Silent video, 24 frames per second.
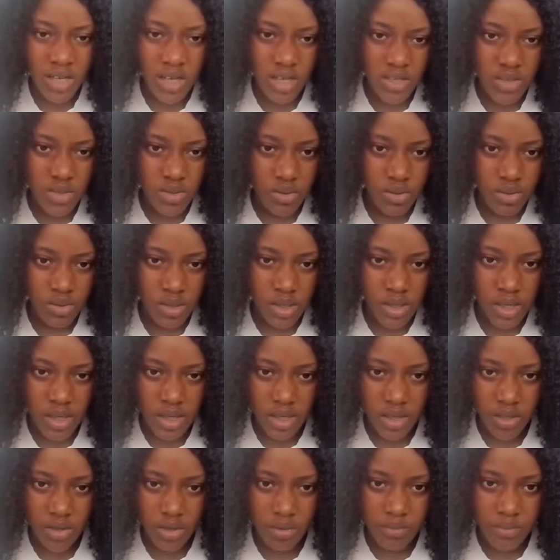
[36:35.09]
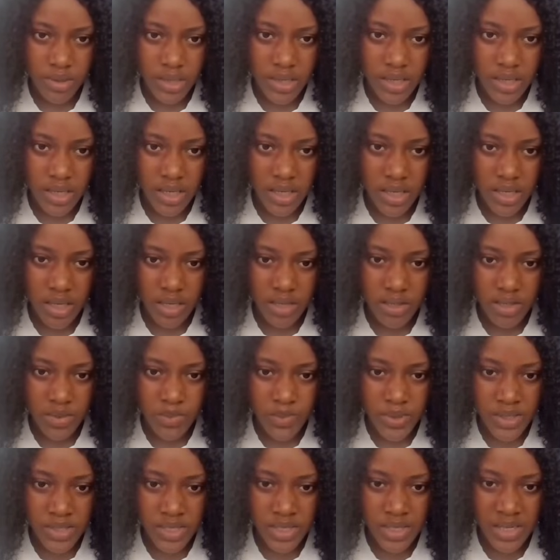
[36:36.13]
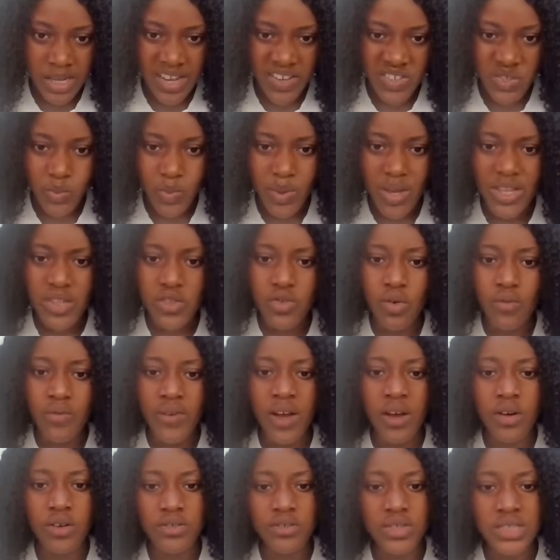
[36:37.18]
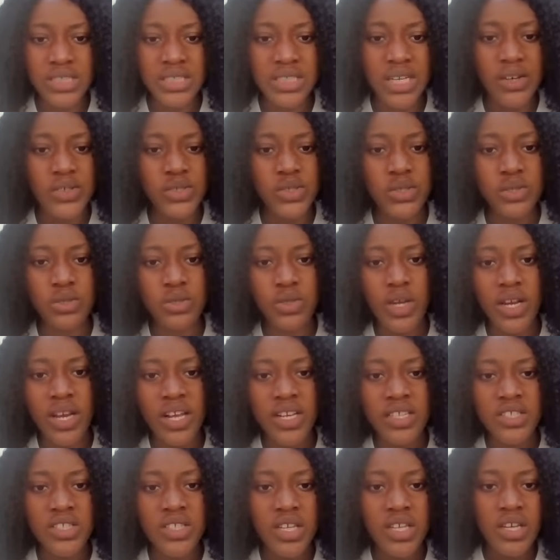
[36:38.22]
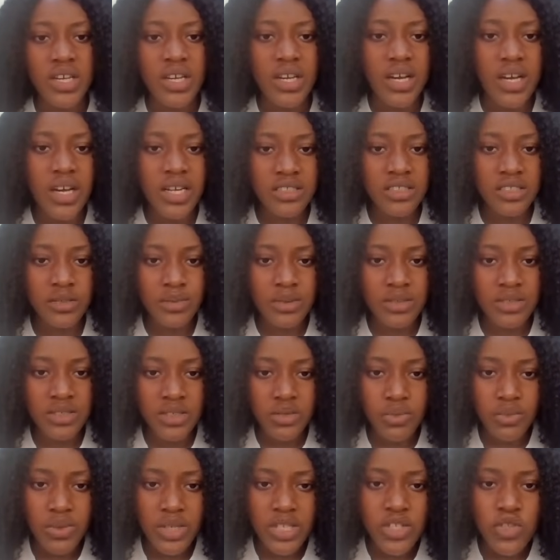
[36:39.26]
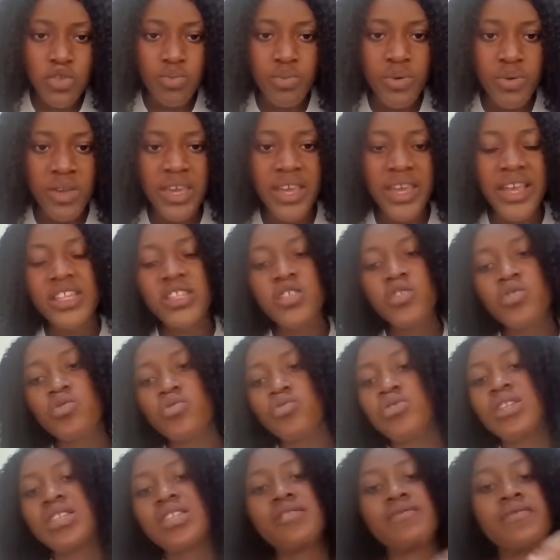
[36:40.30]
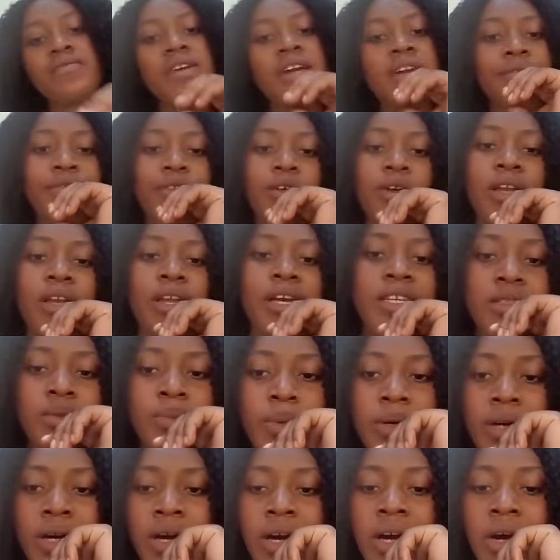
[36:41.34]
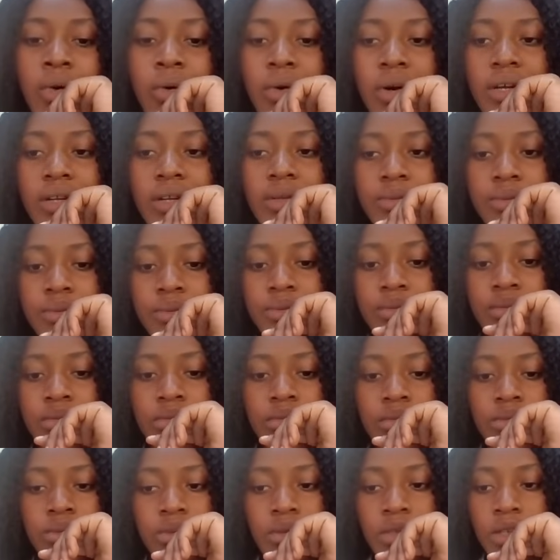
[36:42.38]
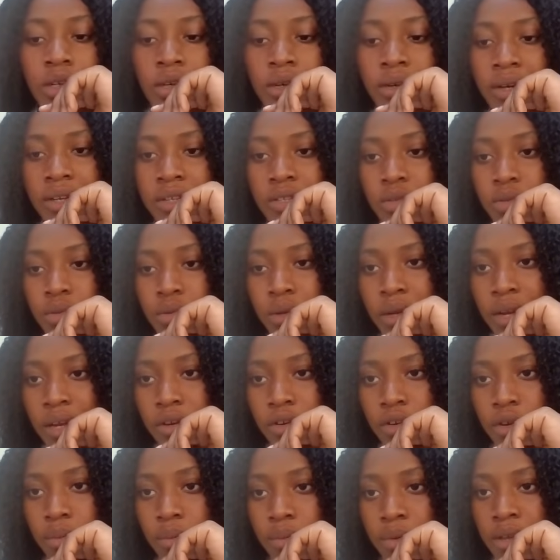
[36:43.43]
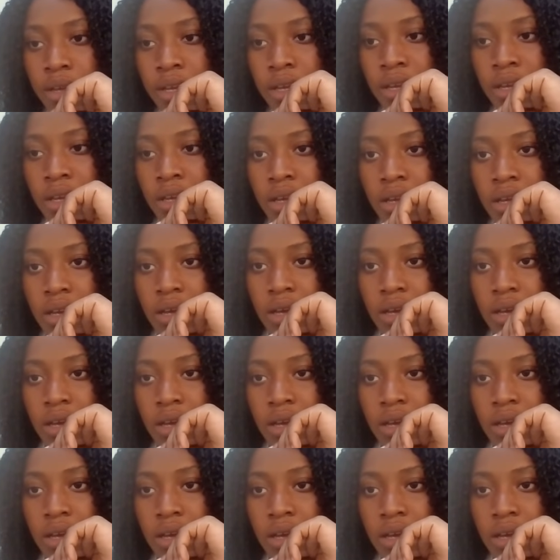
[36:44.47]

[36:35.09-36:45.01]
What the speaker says: So I come back here. This person has spent over $100,000 and this person is willing to pay $8 to $25 per hour. Alright, so I come here